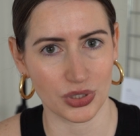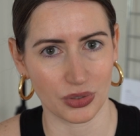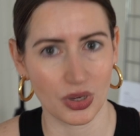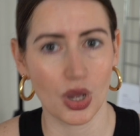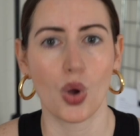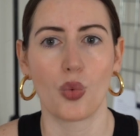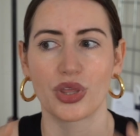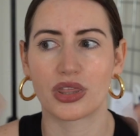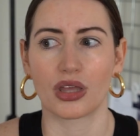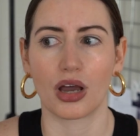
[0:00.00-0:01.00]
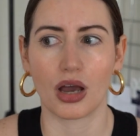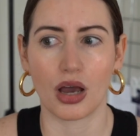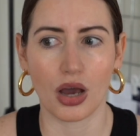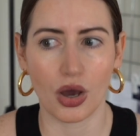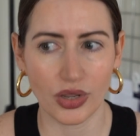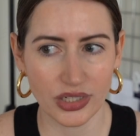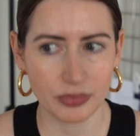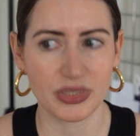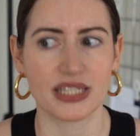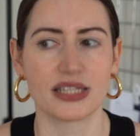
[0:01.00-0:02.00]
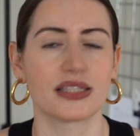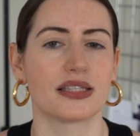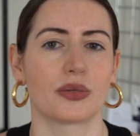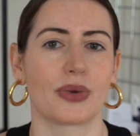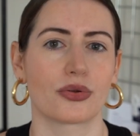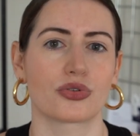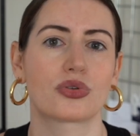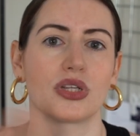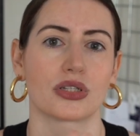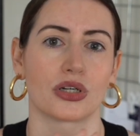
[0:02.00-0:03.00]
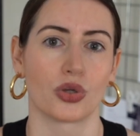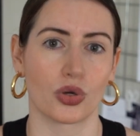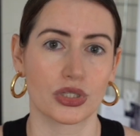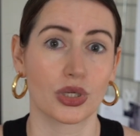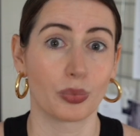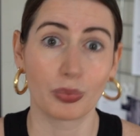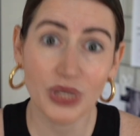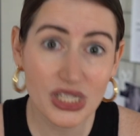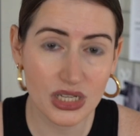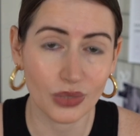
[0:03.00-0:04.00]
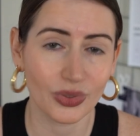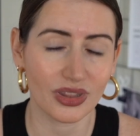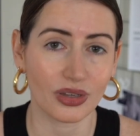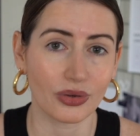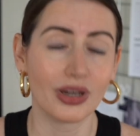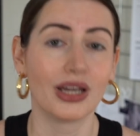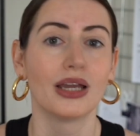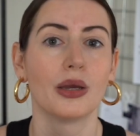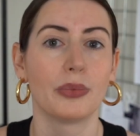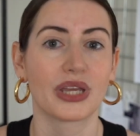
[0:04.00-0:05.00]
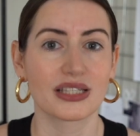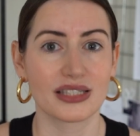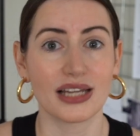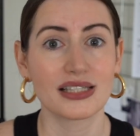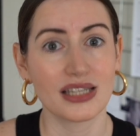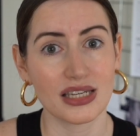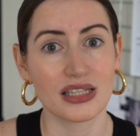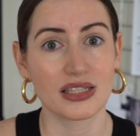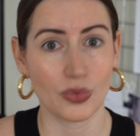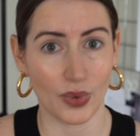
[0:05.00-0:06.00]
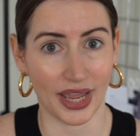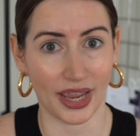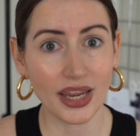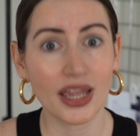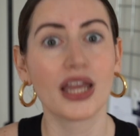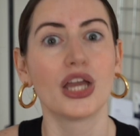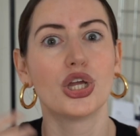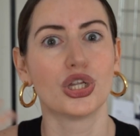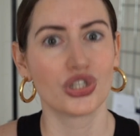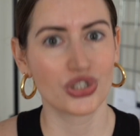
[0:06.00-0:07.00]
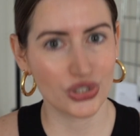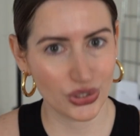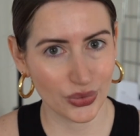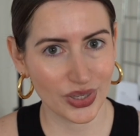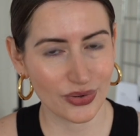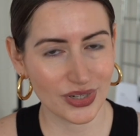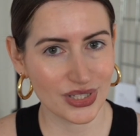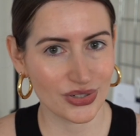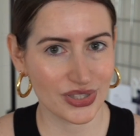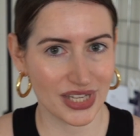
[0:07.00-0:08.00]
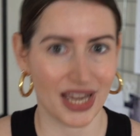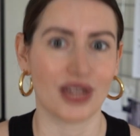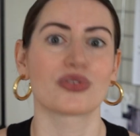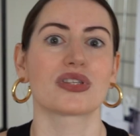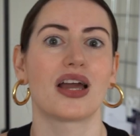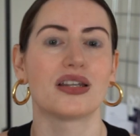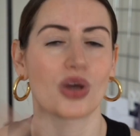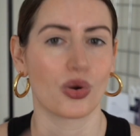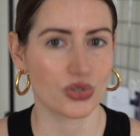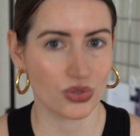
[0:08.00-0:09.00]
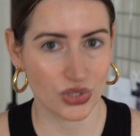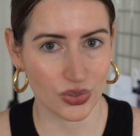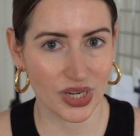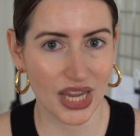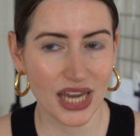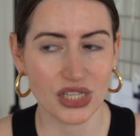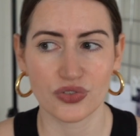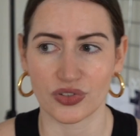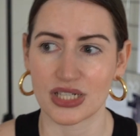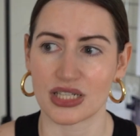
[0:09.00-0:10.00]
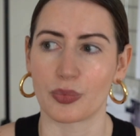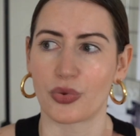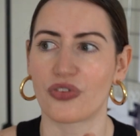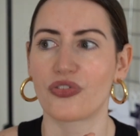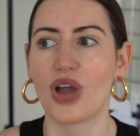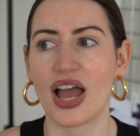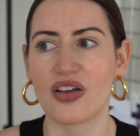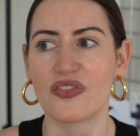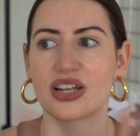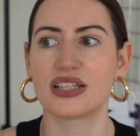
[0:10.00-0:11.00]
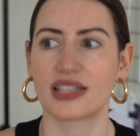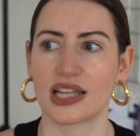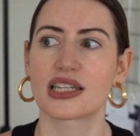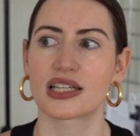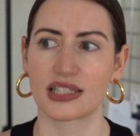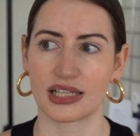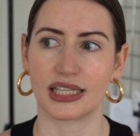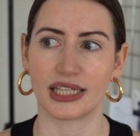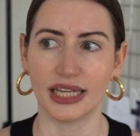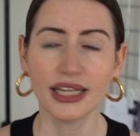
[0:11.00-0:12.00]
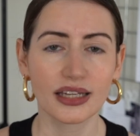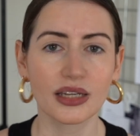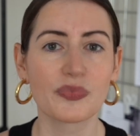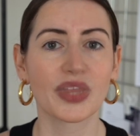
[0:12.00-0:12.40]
you, with other businesses around you that are not competing with you, because that's an easy way to increase your sales and also to engage. For example, if you have an aesthetics clinic